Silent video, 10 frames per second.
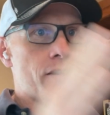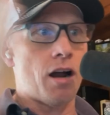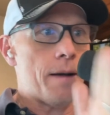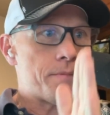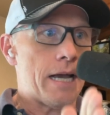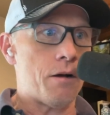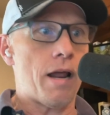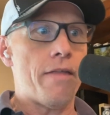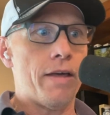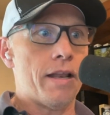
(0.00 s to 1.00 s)
opt out,
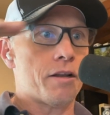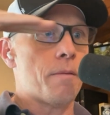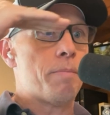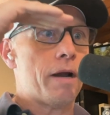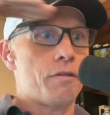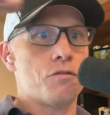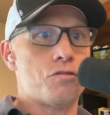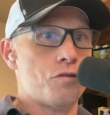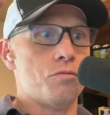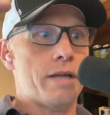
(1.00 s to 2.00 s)
and then compare those
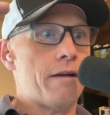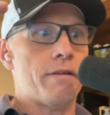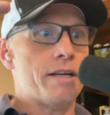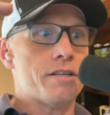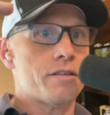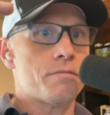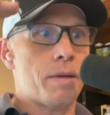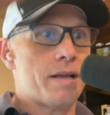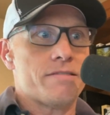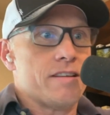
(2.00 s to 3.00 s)
two date ranges,
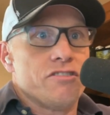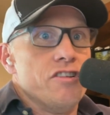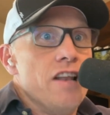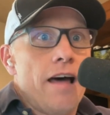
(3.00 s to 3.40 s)
because there's nothing